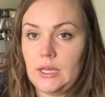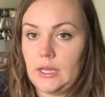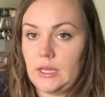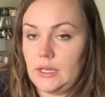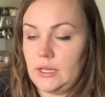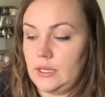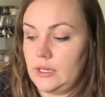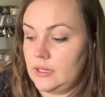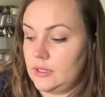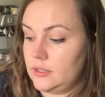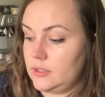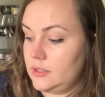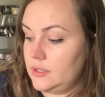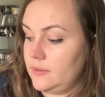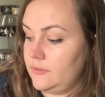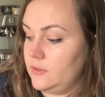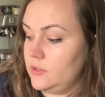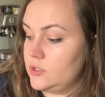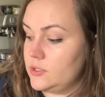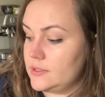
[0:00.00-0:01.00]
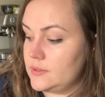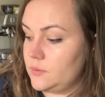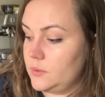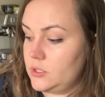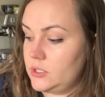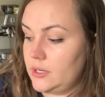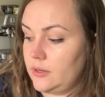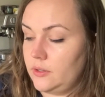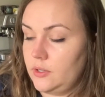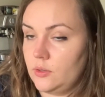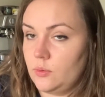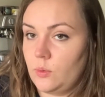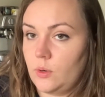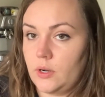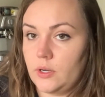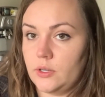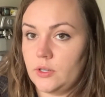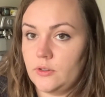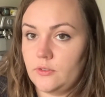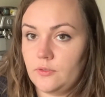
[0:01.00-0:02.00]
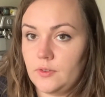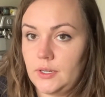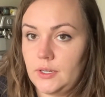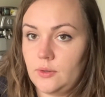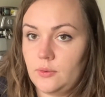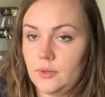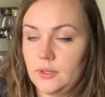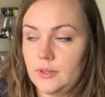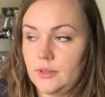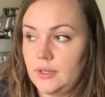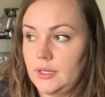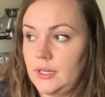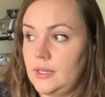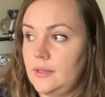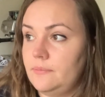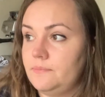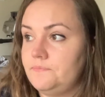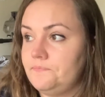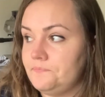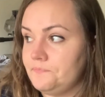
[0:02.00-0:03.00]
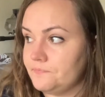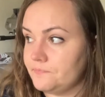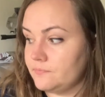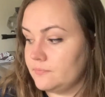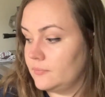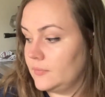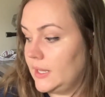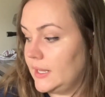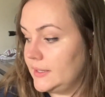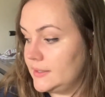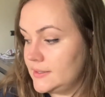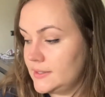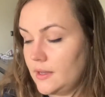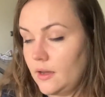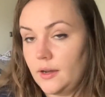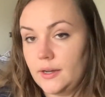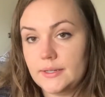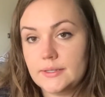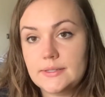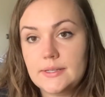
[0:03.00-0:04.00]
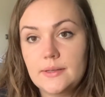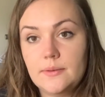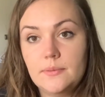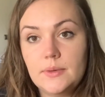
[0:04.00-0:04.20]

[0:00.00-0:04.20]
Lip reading: And if you just switch out your water frequently, it's awesome.